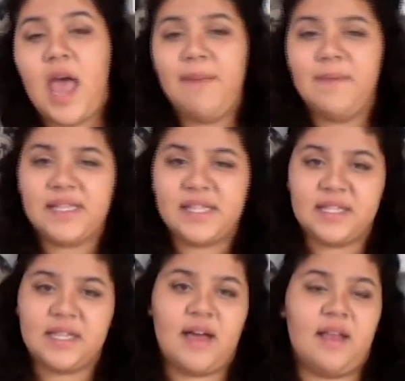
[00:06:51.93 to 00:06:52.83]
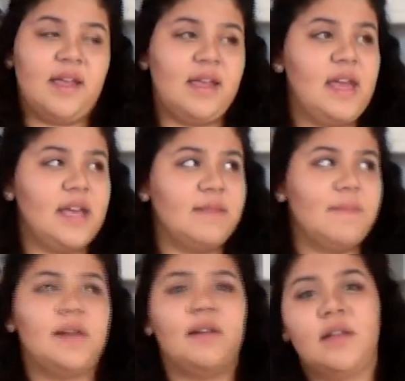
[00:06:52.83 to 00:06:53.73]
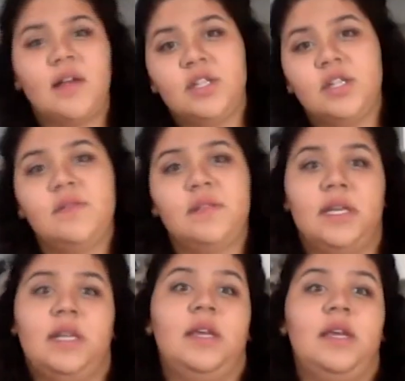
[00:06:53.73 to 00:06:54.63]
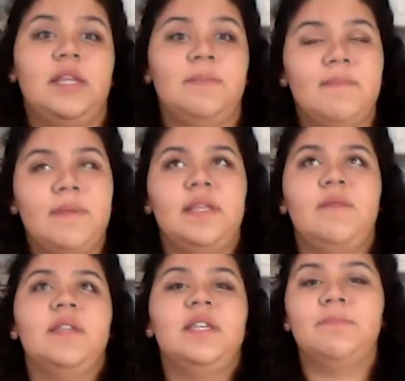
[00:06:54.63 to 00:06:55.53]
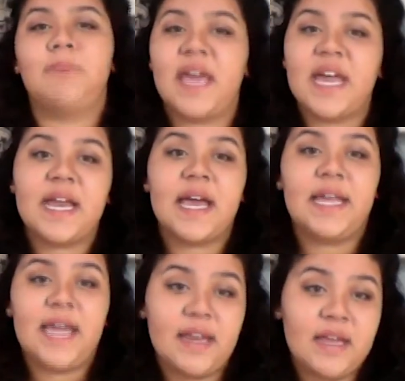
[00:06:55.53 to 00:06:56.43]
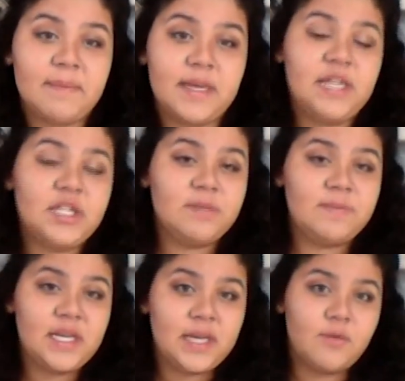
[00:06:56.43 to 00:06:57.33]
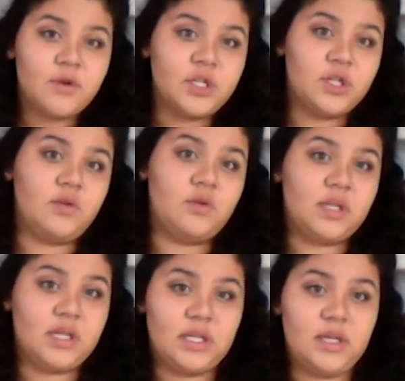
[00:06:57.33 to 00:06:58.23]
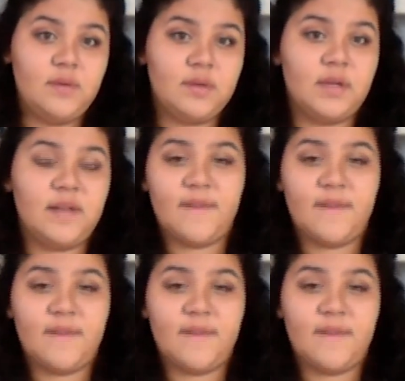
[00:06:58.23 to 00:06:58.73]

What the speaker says: I miss this guy. Like, he hasn't been in a lot of shows lately. He's been busy with his band, I get it, but he should be in more shows because he was really